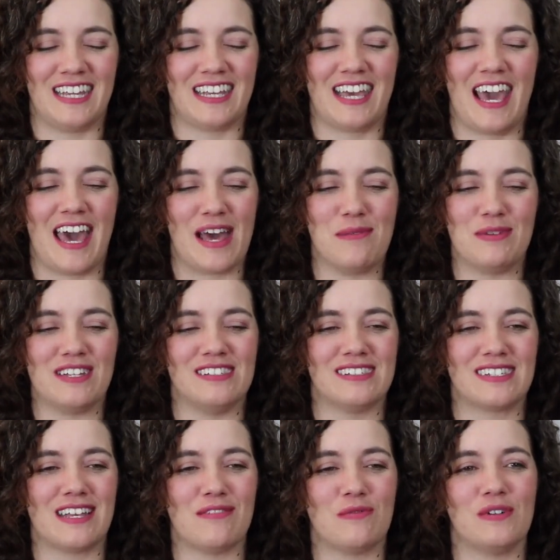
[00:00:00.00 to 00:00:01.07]
to the
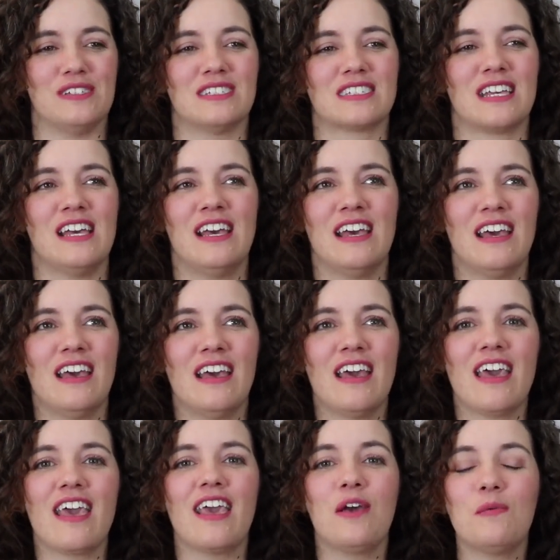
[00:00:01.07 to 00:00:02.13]
cabins. It was,
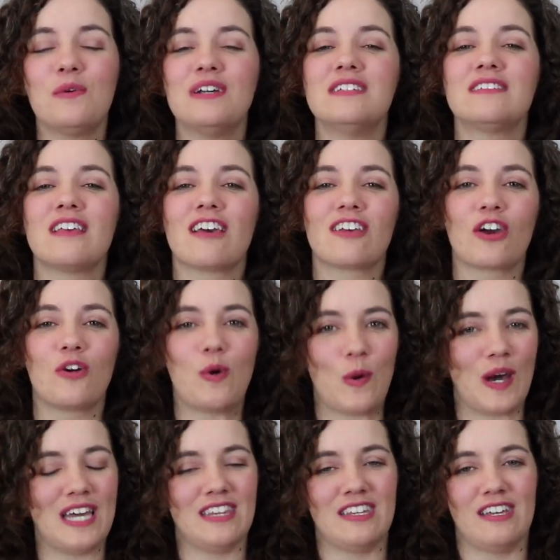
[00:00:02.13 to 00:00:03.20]
it was
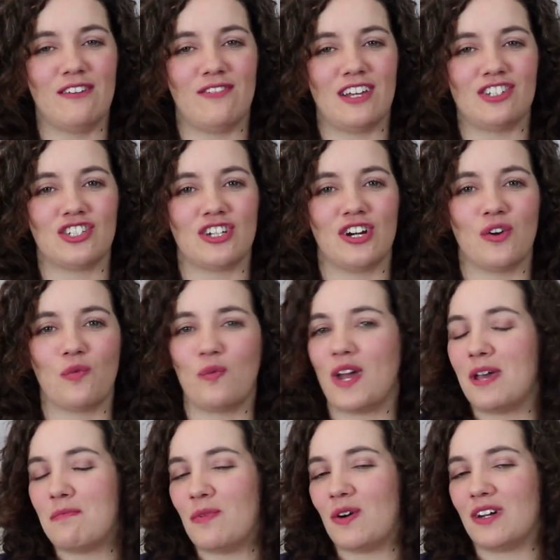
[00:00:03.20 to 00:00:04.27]
quite the adventure,
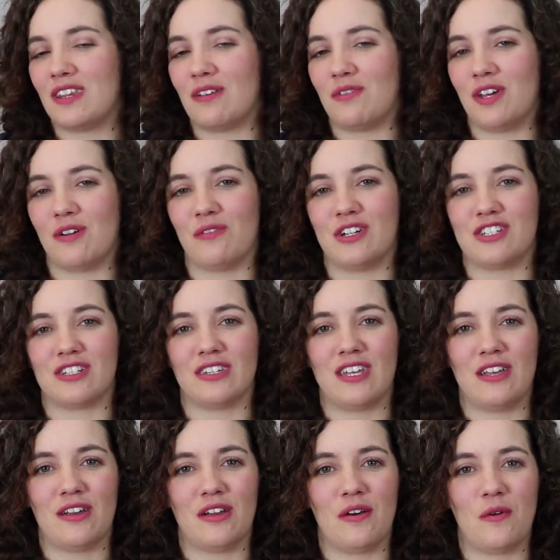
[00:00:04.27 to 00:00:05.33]
way more than we
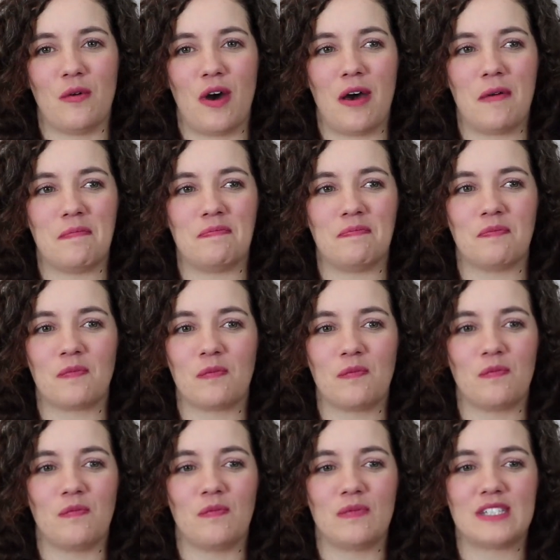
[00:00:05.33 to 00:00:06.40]
originally um,
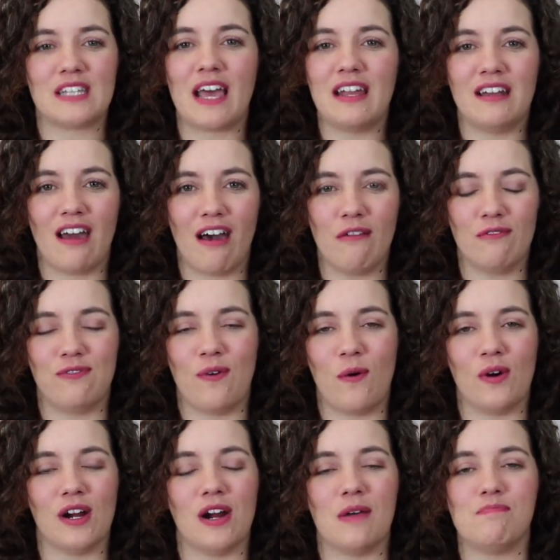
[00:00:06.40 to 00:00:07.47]
signed up
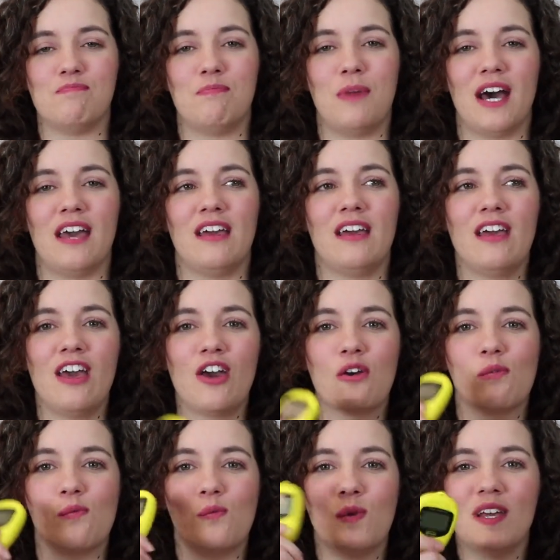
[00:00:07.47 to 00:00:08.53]
for. But
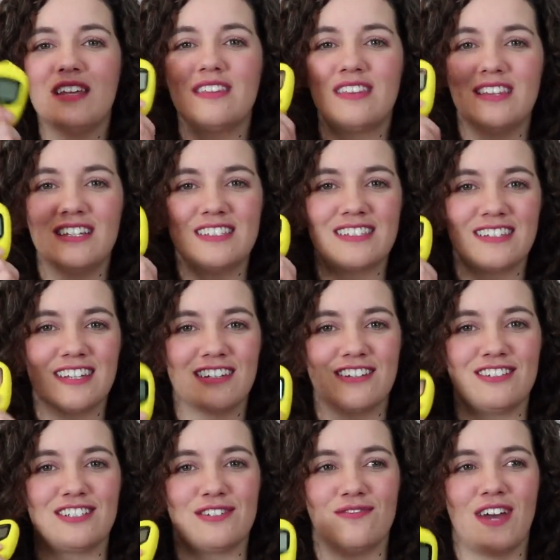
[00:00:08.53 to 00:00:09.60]
with this
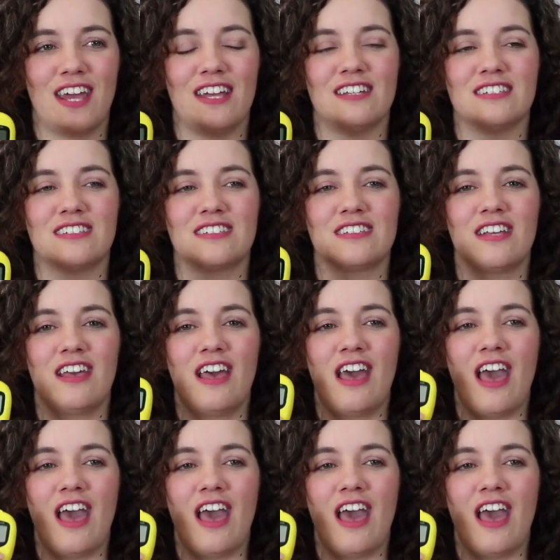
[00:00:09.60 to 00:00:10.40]
little device